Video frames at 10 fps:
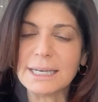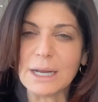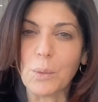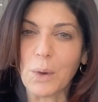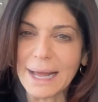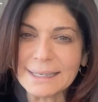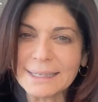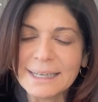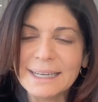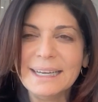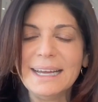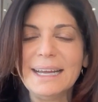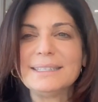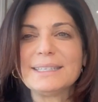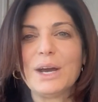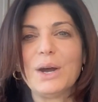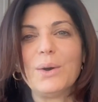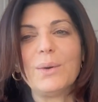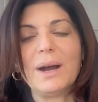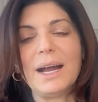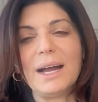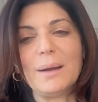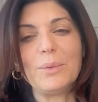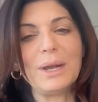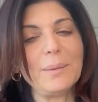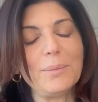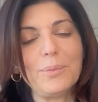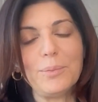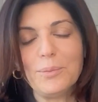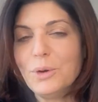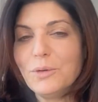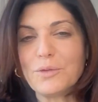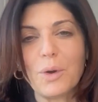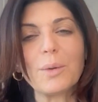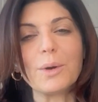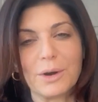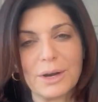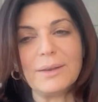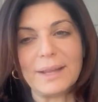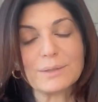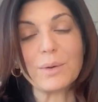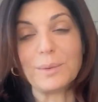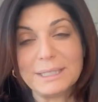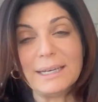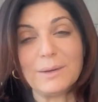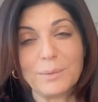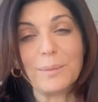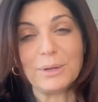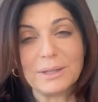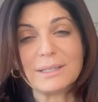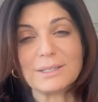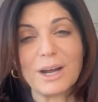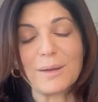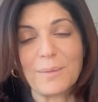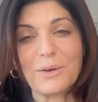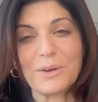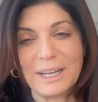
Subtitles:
isn't what? And so we moved forward, and that's what we did. We put this documentary